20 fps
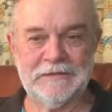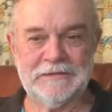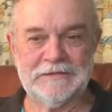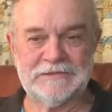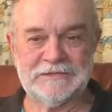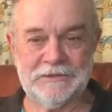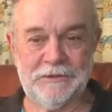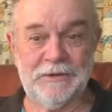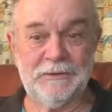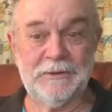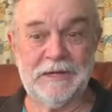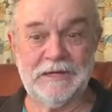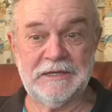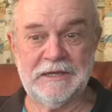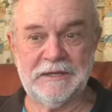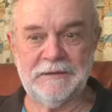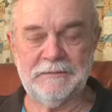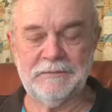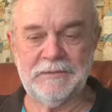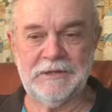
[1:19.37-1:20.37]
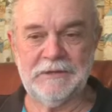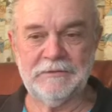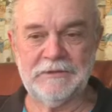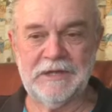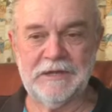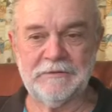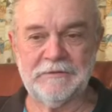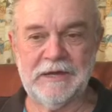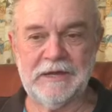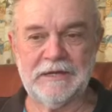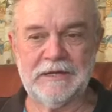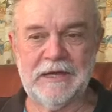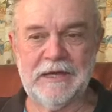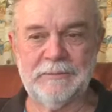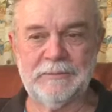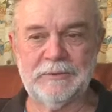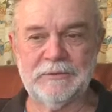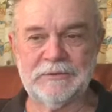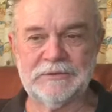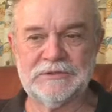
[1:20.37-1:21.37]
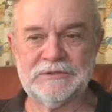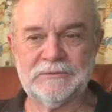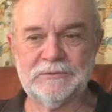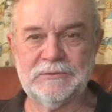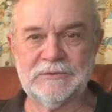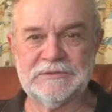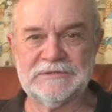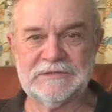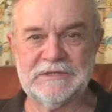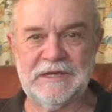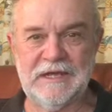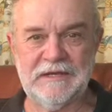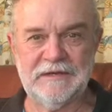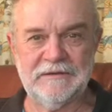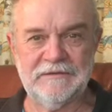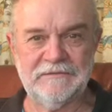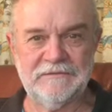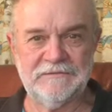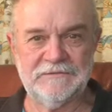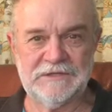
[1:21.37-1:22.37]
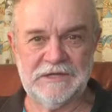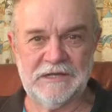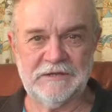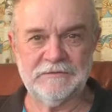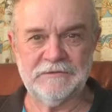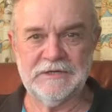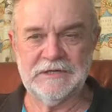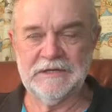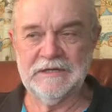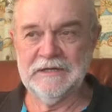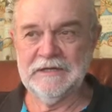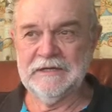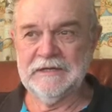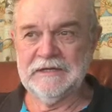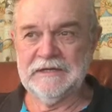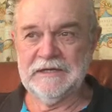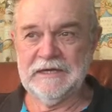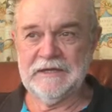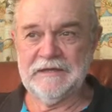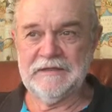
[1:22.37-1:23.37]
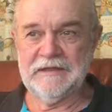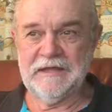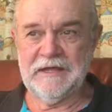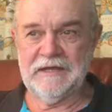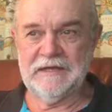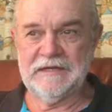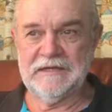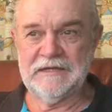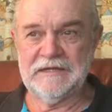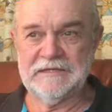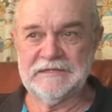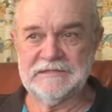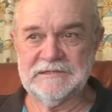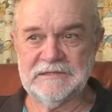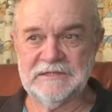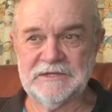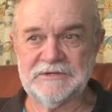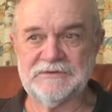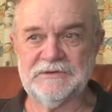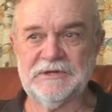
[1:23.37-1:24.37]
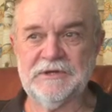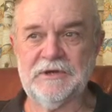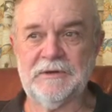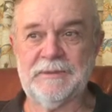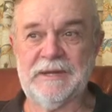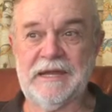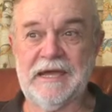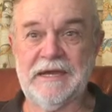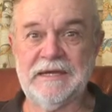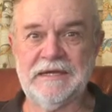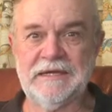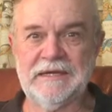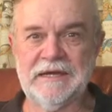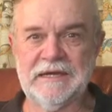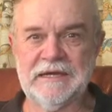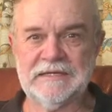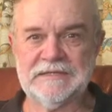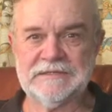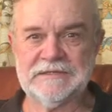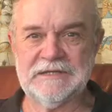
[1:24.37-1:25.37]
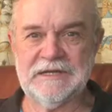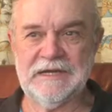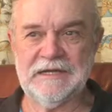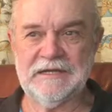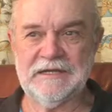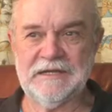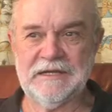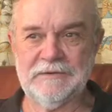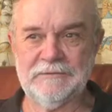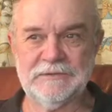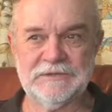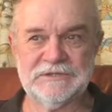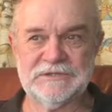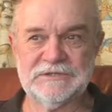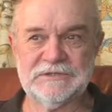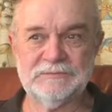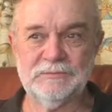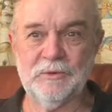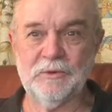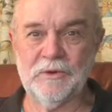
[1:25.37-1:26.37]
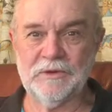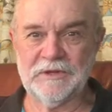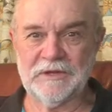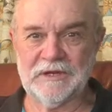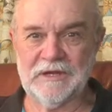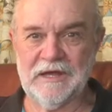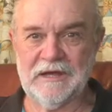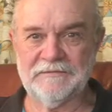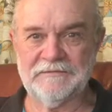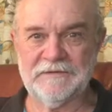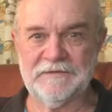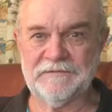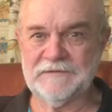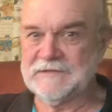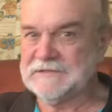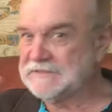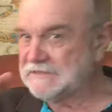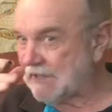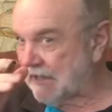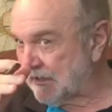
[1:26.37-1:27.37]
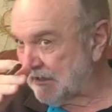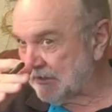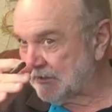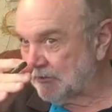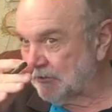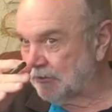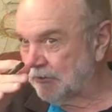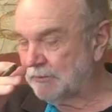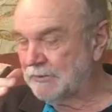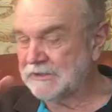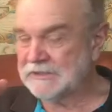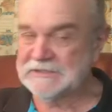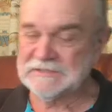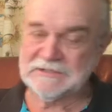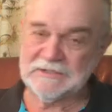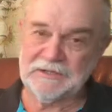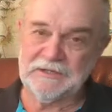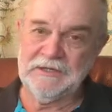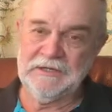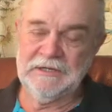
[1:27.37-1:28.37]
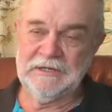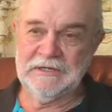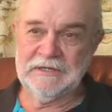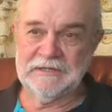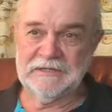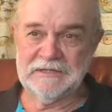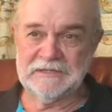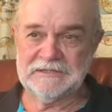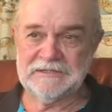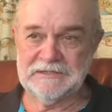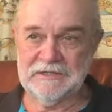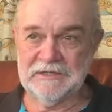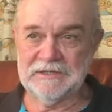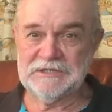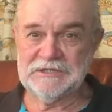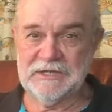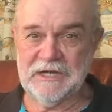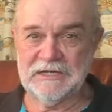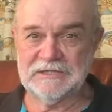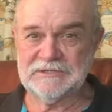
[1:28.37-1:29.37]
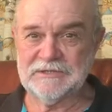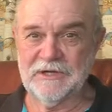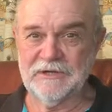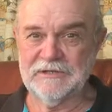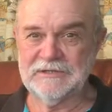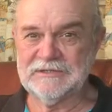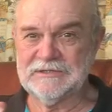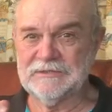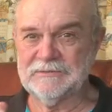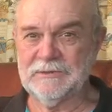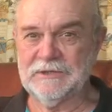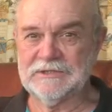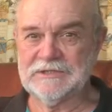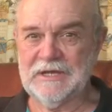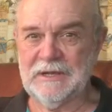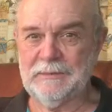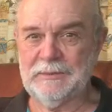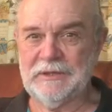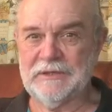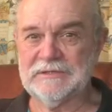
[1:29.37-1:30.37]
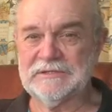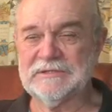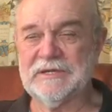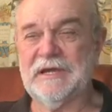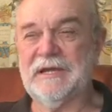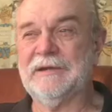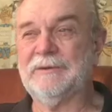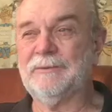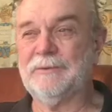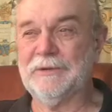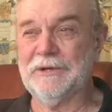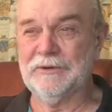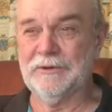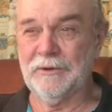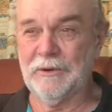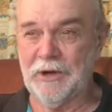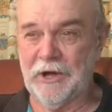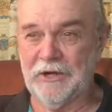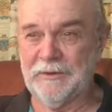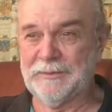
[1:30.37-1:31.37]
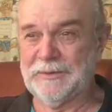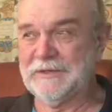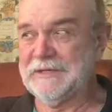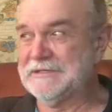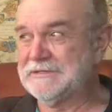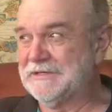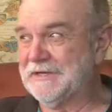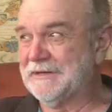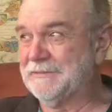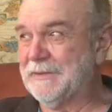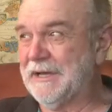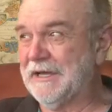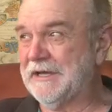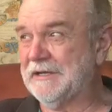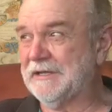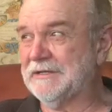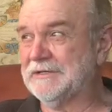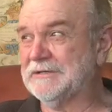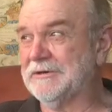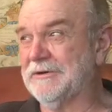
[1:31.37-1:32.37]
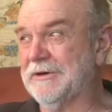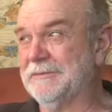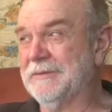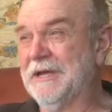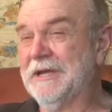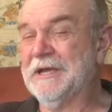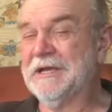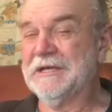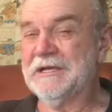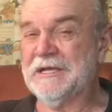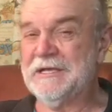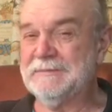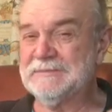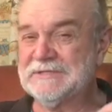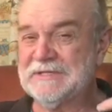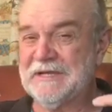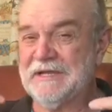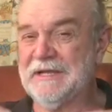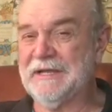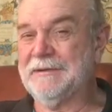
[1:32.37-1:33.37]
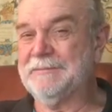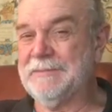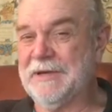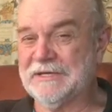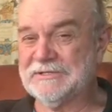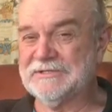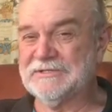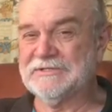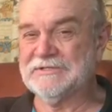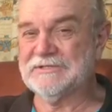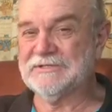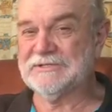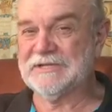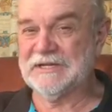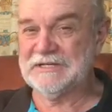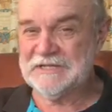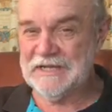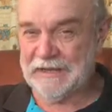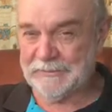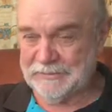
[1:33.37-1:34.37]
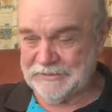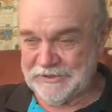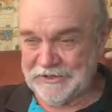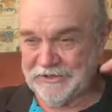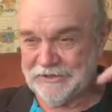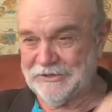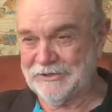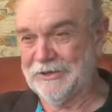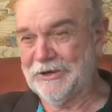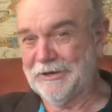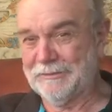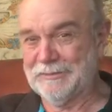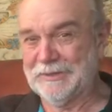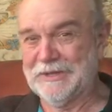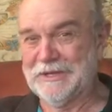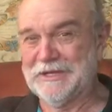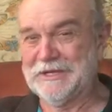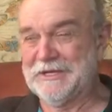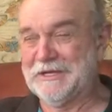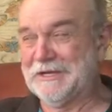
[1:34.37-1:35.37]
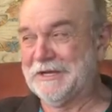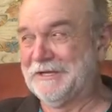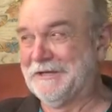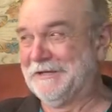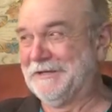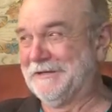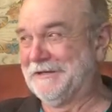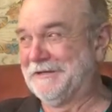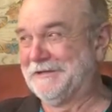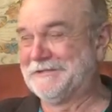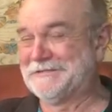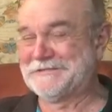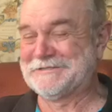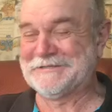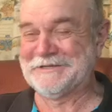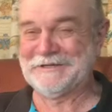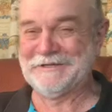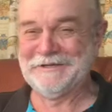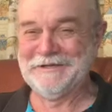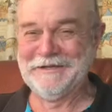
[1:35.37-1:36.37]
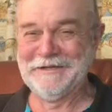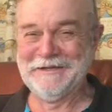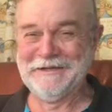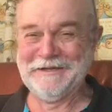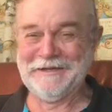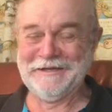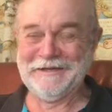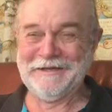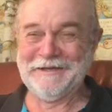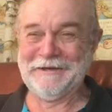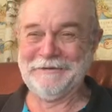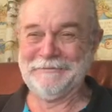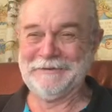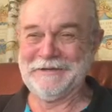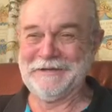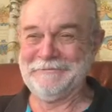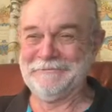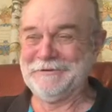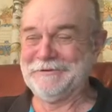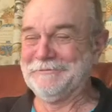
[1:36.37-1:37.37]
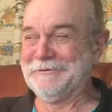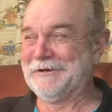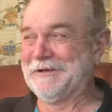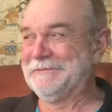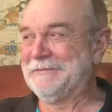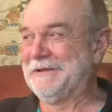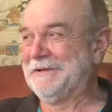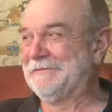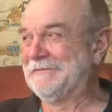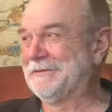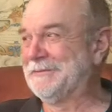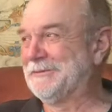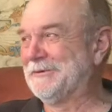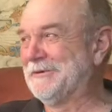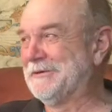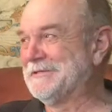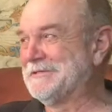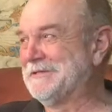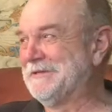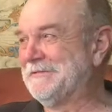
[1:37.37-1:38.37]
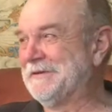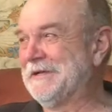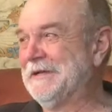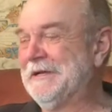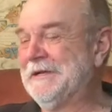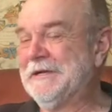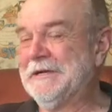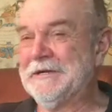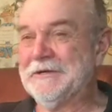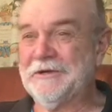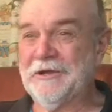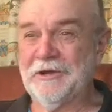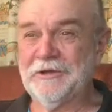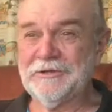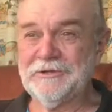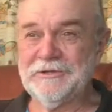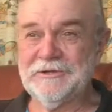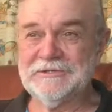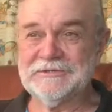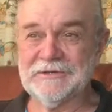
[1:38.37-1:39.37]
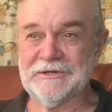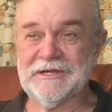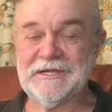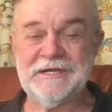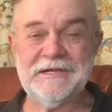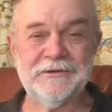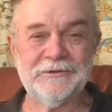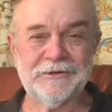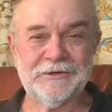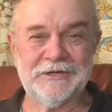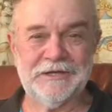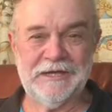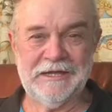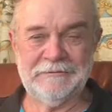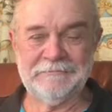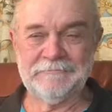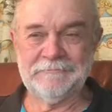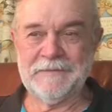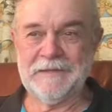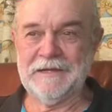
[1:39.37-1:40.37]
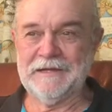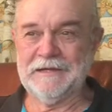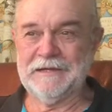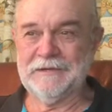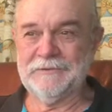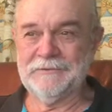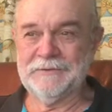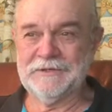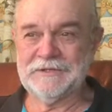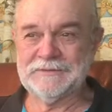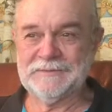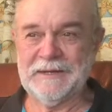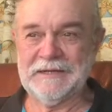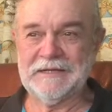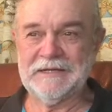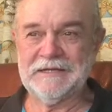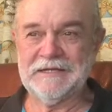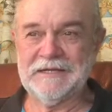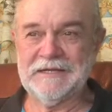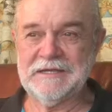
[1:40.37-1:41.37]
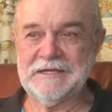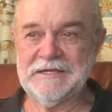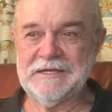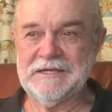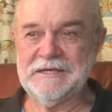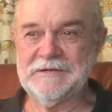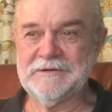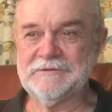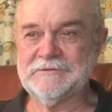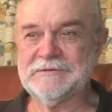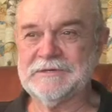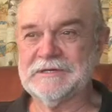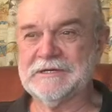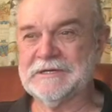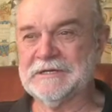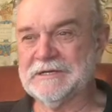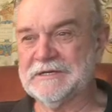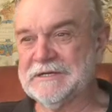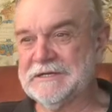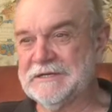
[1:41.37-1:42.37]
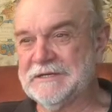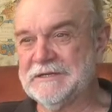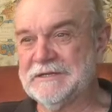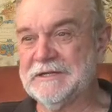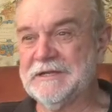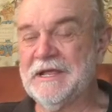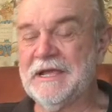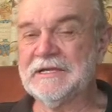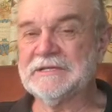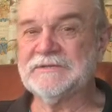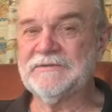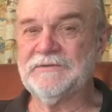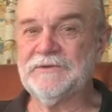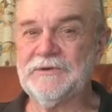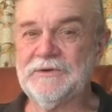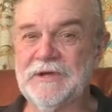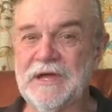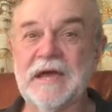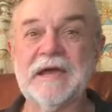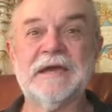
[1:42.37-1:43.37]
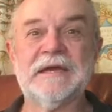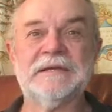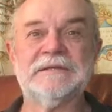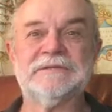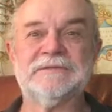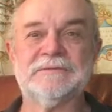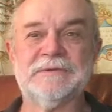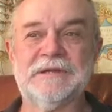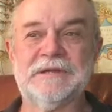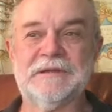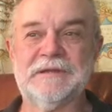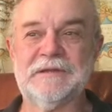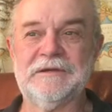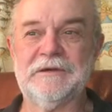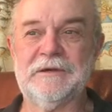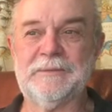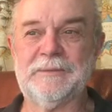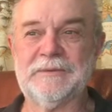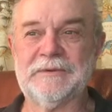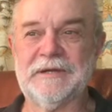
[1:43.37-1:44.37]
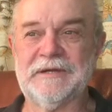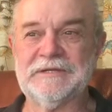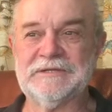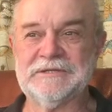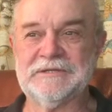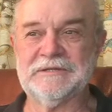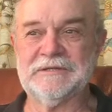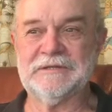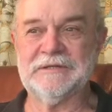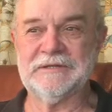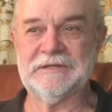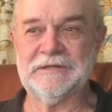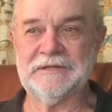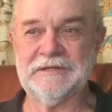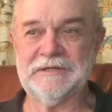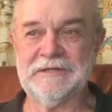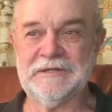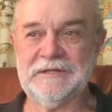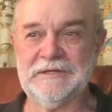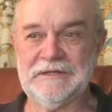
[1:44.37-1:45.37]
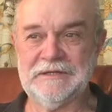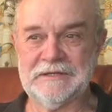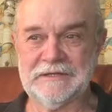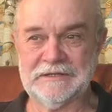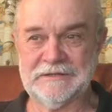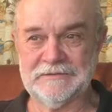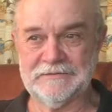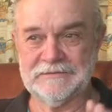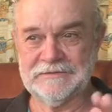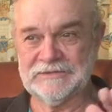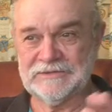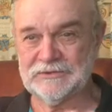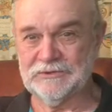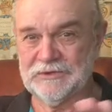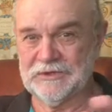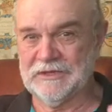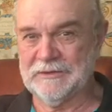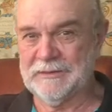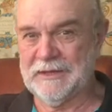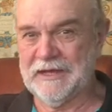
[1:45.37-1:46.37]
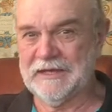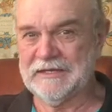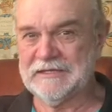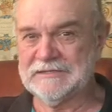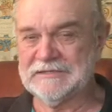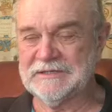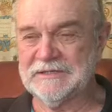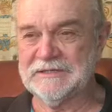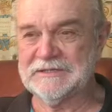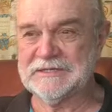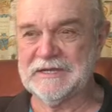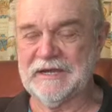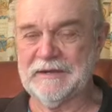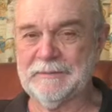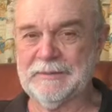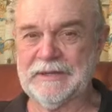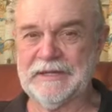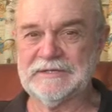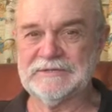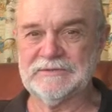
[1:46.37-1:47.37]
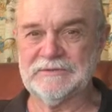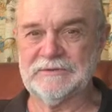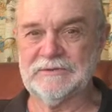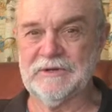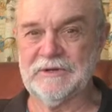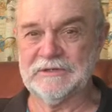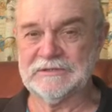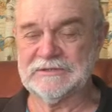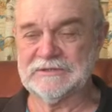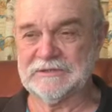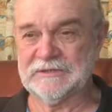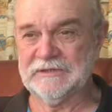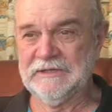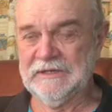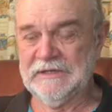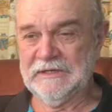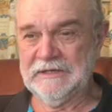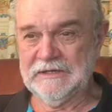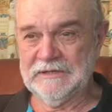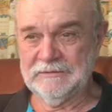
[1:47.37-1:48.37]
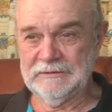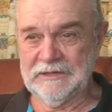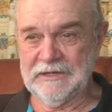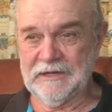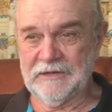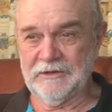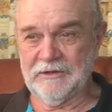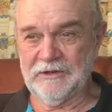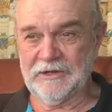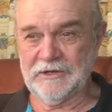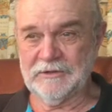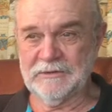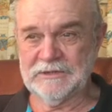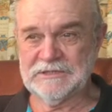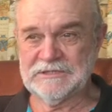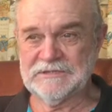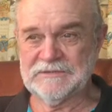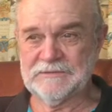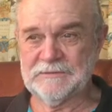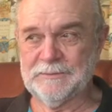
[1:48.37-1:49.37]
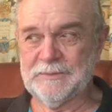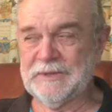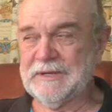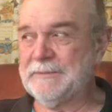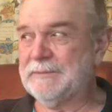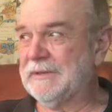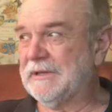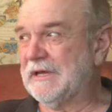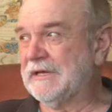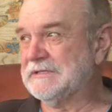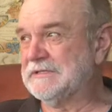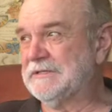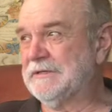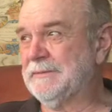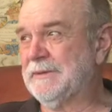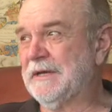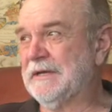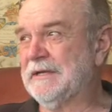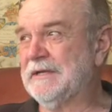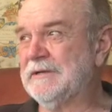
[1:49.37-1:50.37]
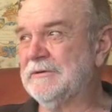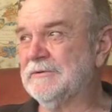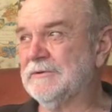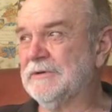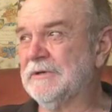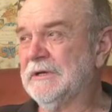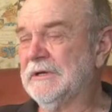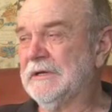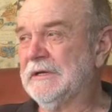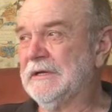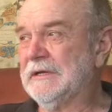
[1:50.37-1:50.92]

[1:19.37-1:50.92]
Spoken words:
So anyway, yeah, he'll get around Cape Horn towards the end of January, and then he's literally got about 80 days to get here, which is more than enough if he's sailing normally. So there's still a chance. Don't listen to what Tapio's saying. We're all hoping he's going to make it in time. Keep sending him messages and say, Tapio, you've got to be here. So we want him here for the prize giving. No news on Igor yet. We're expecting to hear in the next few days whether the operation that he was talking about is going to take place or not. So we're getting a lot of questions from people asking about Igor.